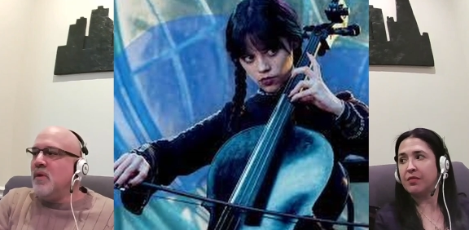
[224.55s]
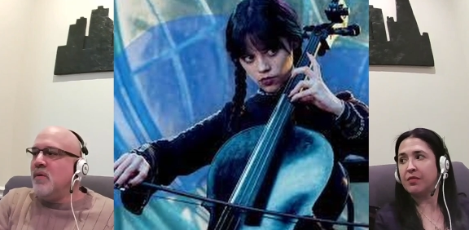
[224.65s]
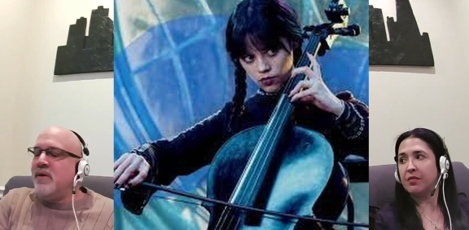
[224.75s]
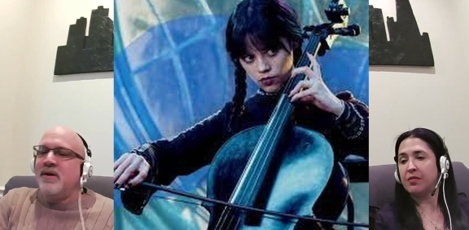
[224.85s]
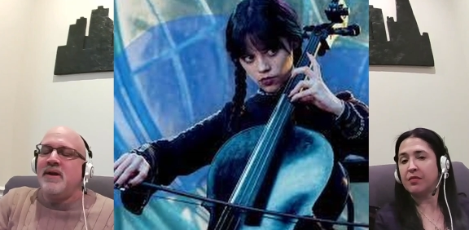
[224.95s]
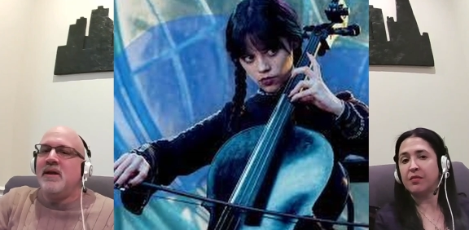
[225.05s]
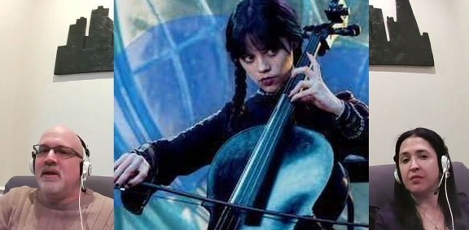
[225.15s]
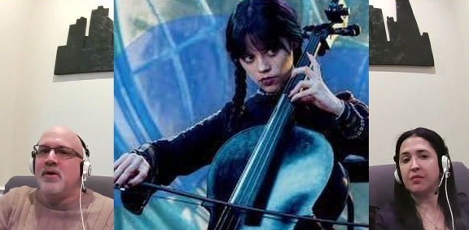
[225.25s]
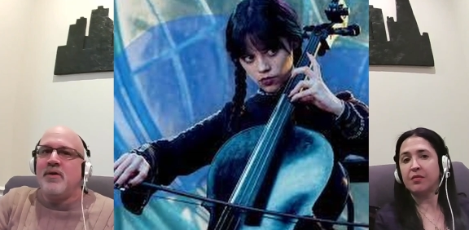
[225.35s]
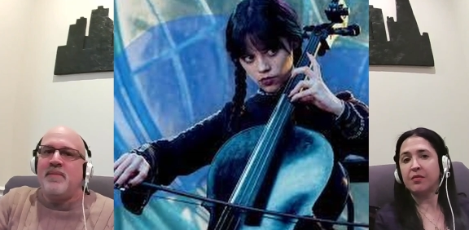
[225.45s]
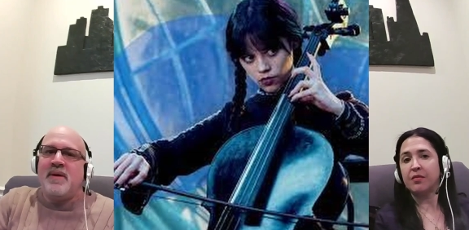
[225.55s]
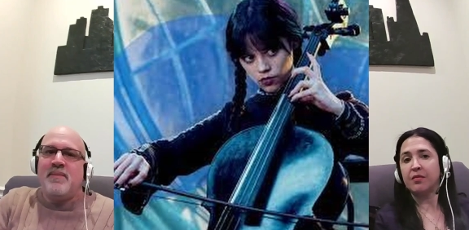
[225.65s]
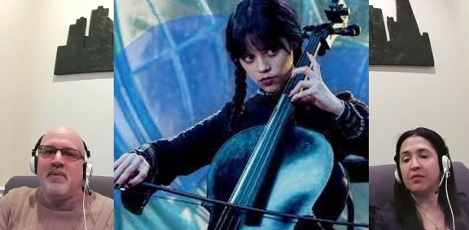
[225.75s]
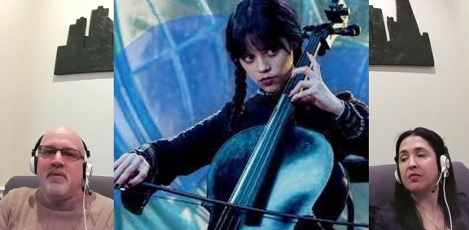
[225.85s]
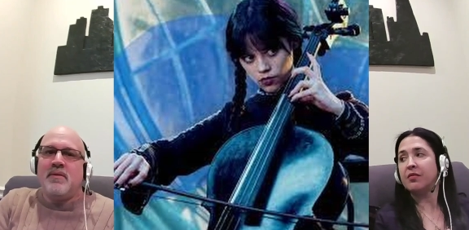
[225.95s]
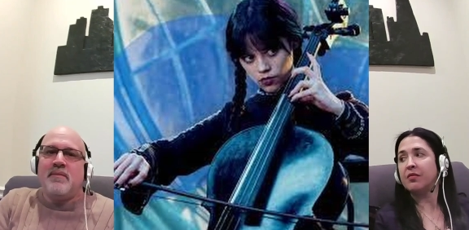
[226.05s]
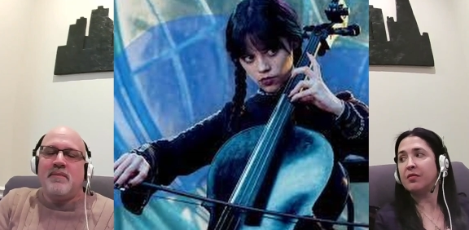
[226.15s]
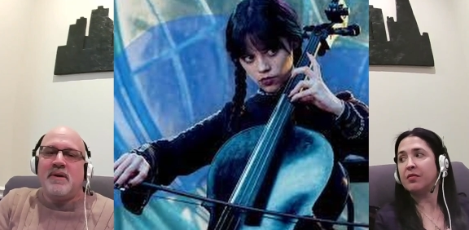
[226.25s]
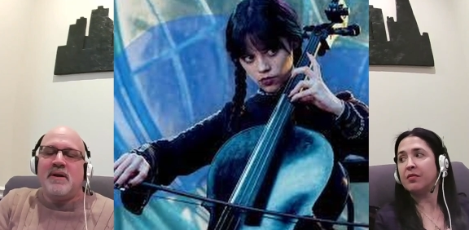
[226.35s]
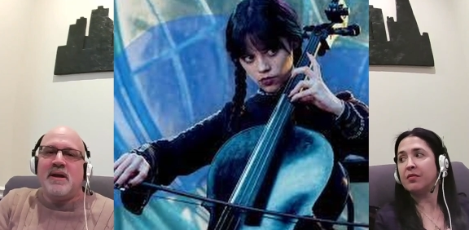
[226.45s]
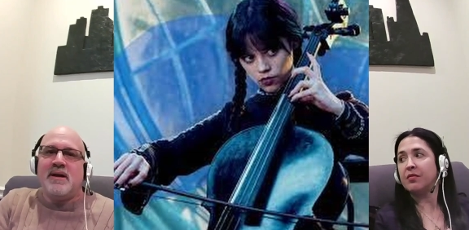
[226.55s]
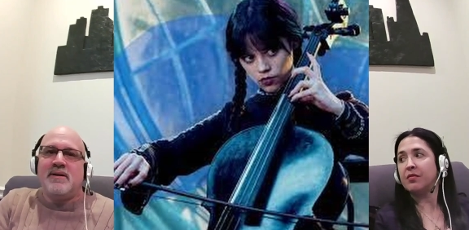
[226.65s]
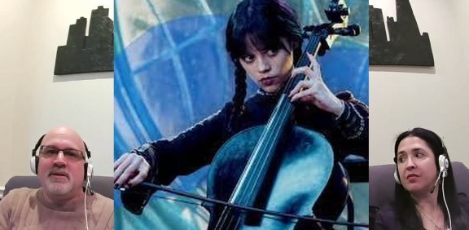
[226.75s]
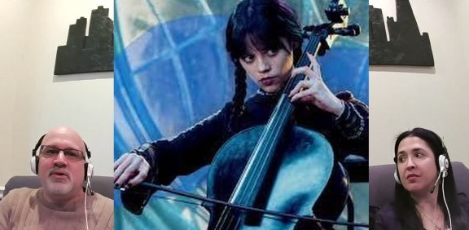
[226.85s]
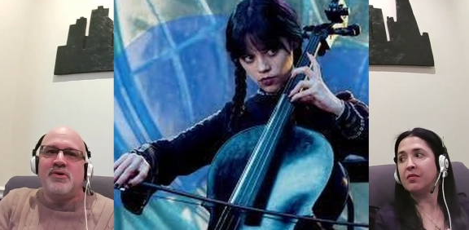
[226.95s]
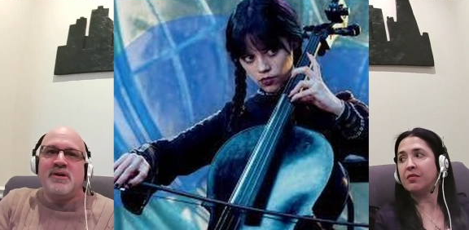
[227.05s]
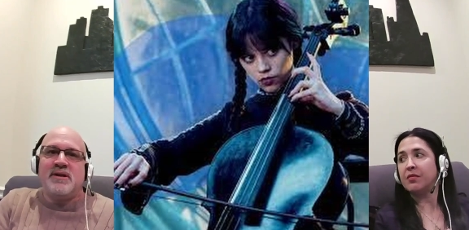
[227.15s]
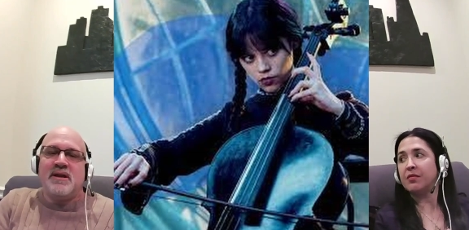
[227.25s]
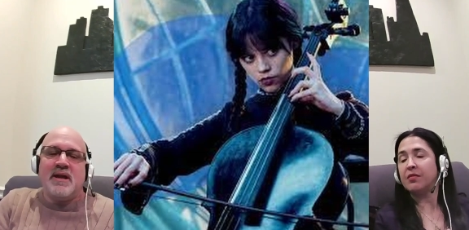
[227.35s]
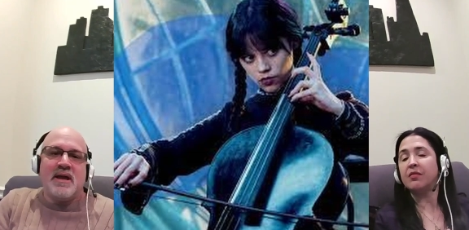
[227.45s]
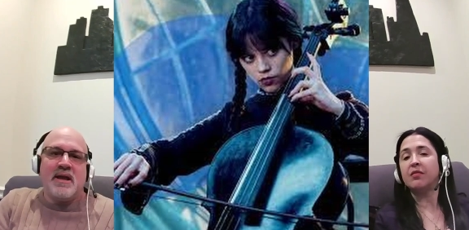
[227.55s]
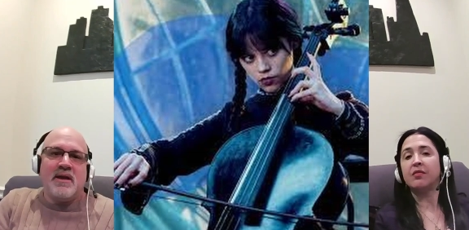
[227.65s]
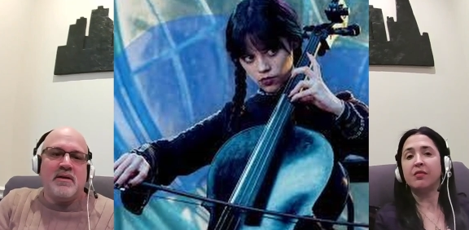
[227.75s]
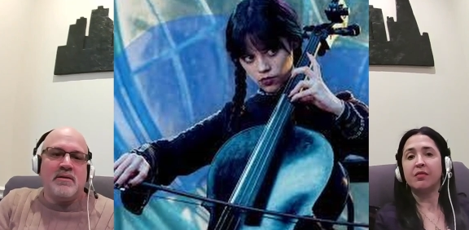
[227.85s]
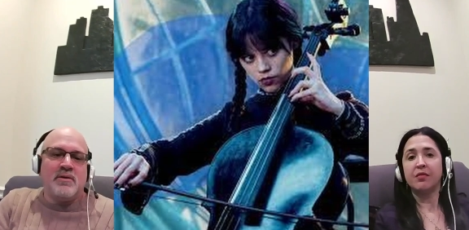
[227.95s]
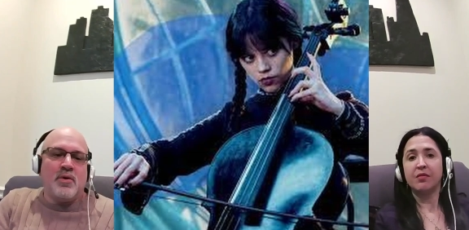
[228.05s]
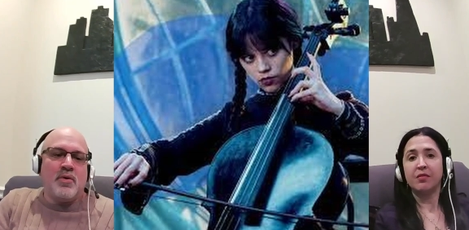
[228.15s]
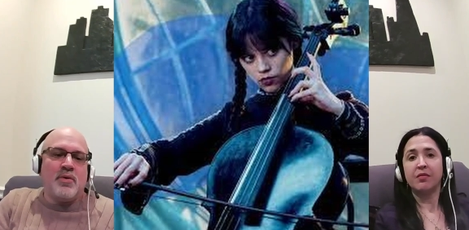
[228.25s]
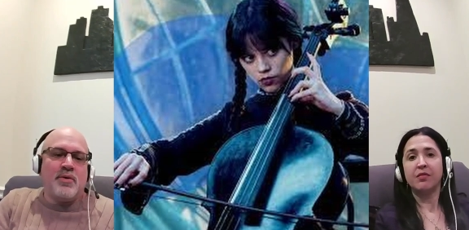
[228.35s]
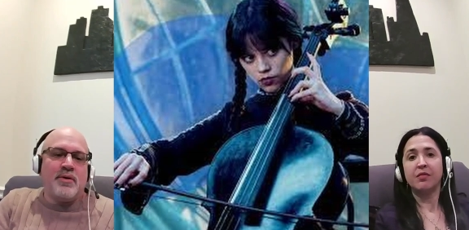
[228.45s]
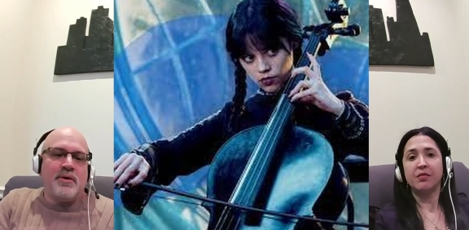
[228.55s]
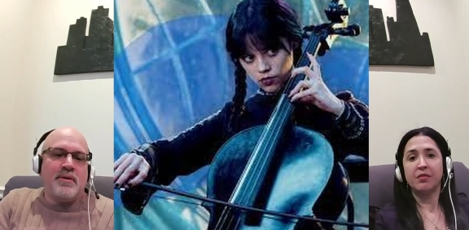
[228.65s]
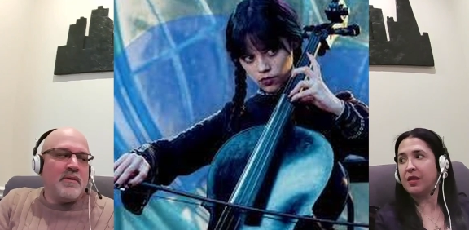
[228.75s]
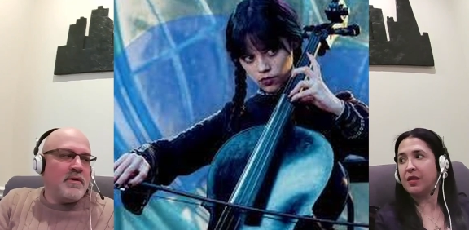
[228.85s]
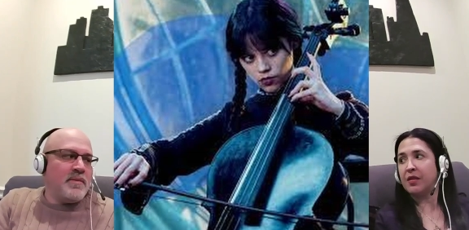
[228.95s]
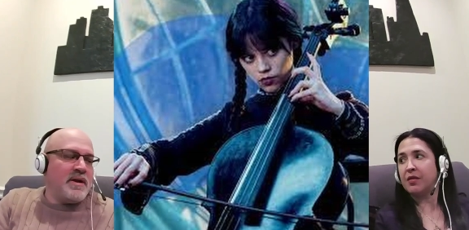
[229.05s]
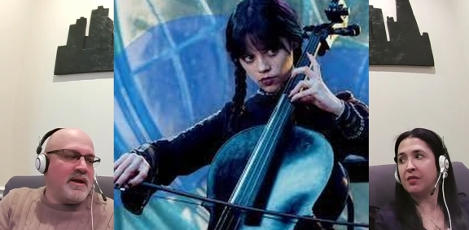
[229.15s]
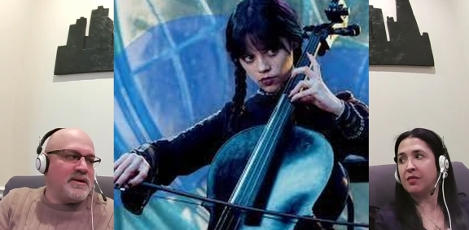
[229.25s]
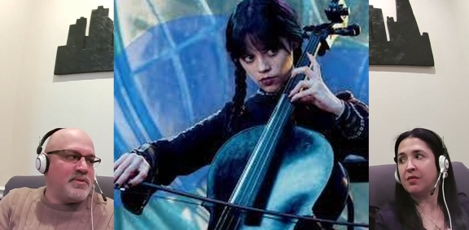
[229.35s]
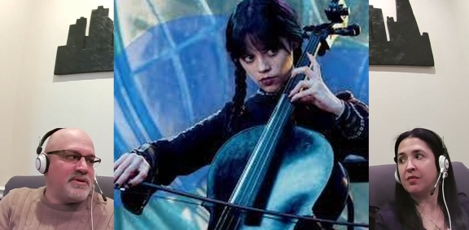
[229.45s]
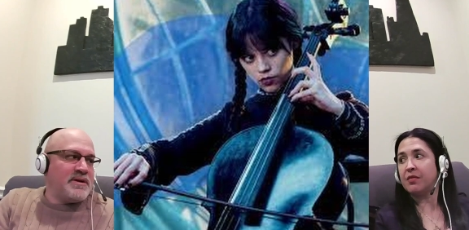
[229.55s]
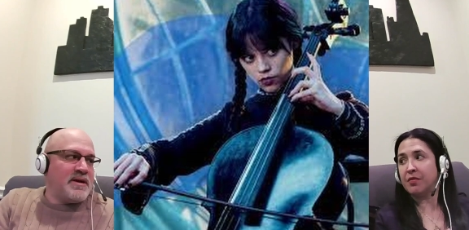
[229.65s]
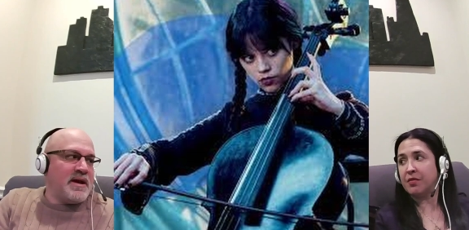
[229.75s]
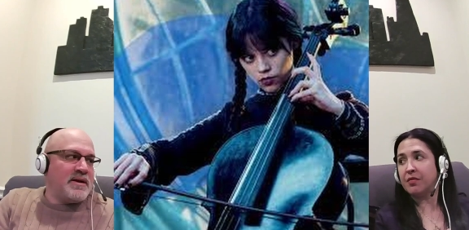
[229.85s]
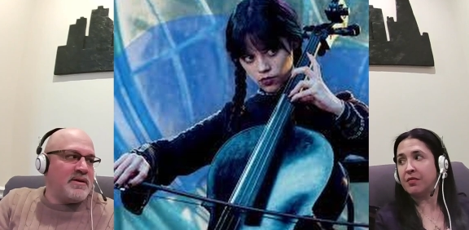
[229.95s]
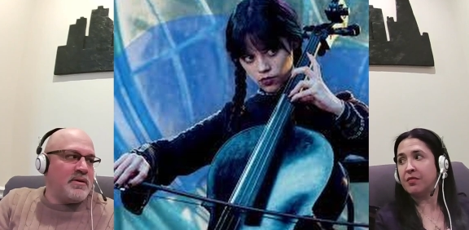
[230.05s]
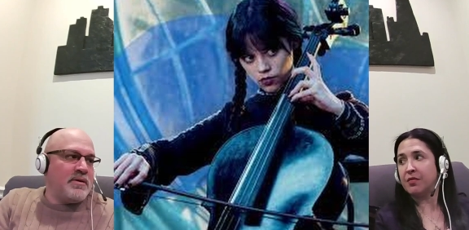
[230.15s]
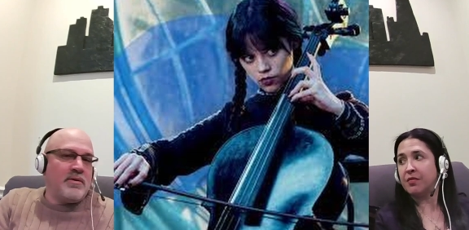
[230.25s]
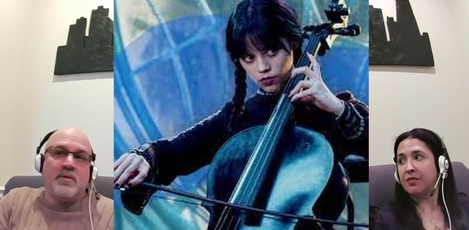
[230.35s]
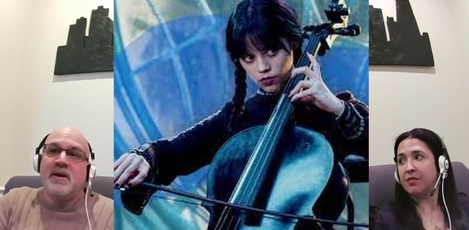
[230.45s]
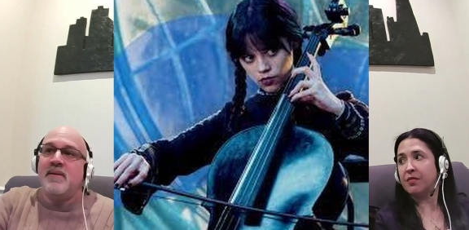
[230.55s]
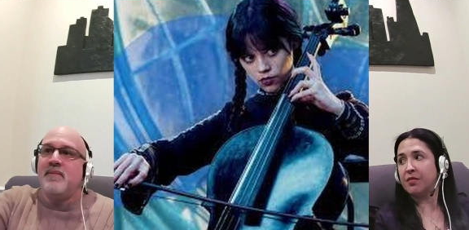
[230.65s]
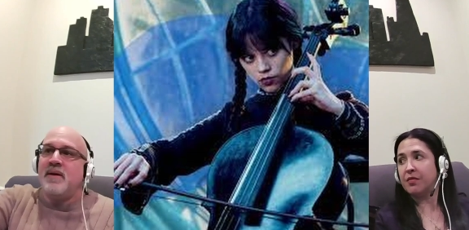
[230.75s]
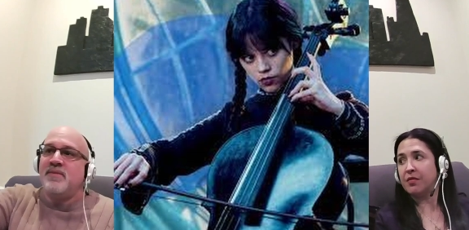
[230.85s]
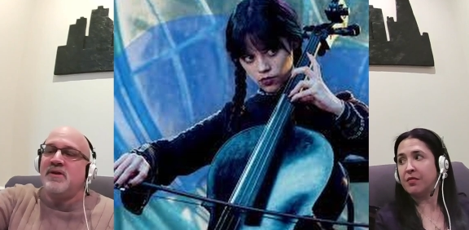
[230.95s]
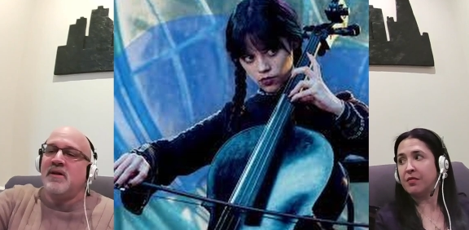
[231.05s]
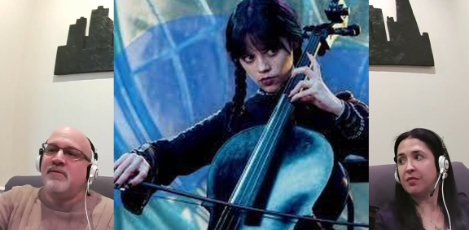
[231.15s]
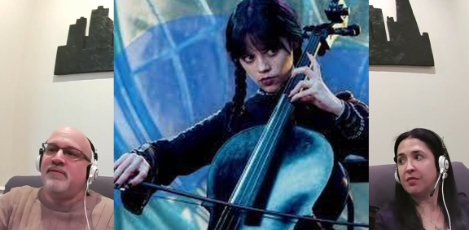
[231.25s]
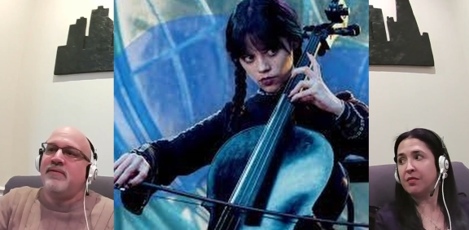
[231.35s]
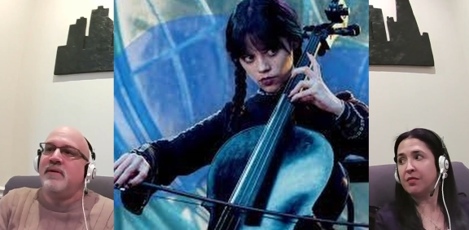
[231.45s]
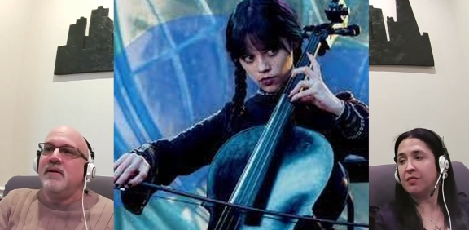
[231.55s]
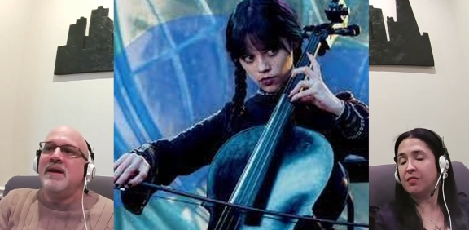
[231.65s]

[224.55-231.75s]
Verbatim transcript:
Speaker 1: Or they're killing other people, but not Eugene didn't get killed or somebody else was attacked or, or him himself.